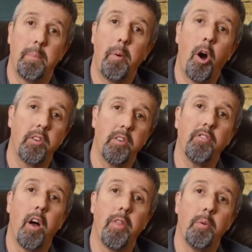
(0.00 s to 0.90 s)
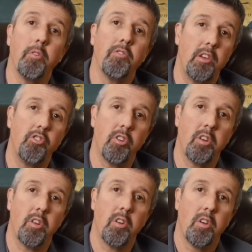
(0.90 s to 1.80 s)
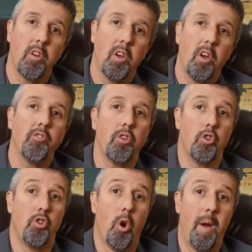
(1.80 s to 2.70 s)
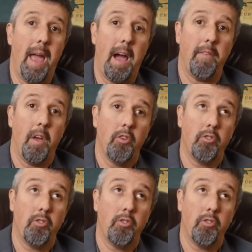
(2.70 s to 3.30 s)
the pontiff's authorization. So you don't have,